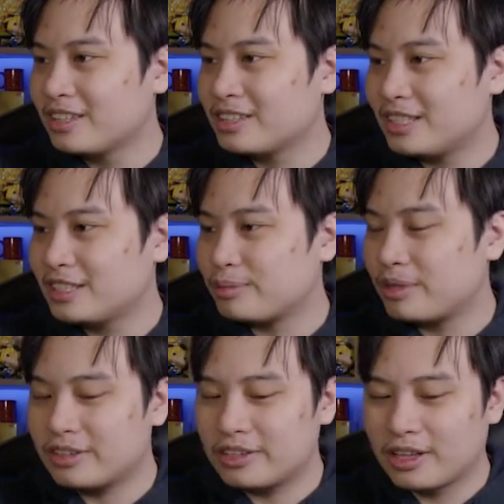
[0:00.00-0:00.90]
Ties of the
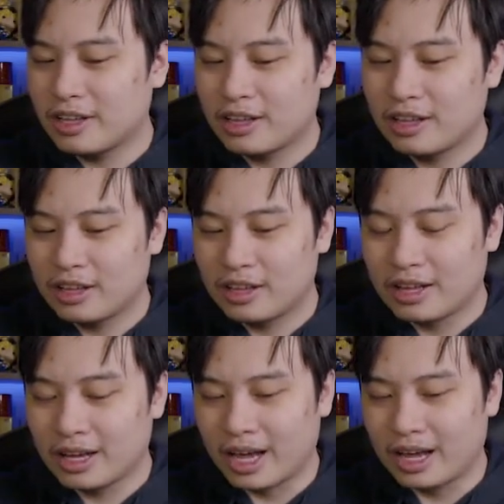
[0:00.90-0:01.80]
Brethren.
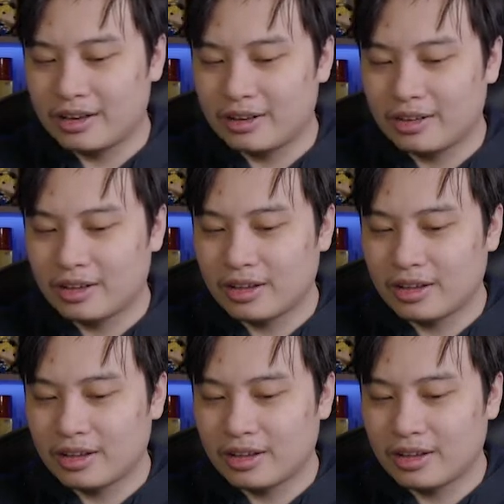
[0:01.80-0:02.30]
And...